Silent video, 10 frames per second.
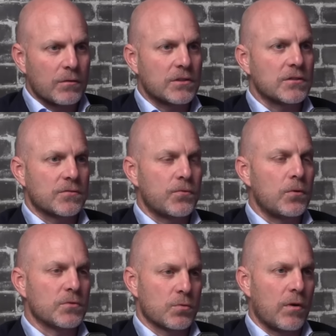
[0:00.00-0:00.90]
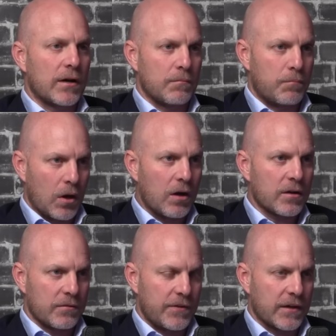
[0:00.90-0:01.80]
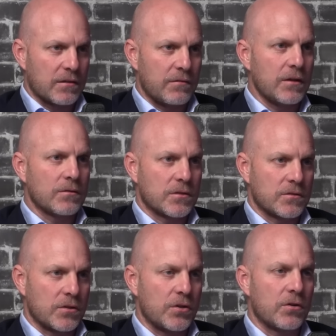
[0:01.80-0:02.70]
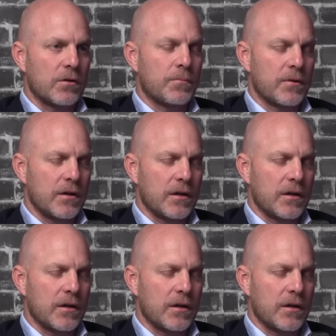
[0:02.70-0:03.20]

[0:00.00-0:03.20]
which forms one block effectively, which is a Europe,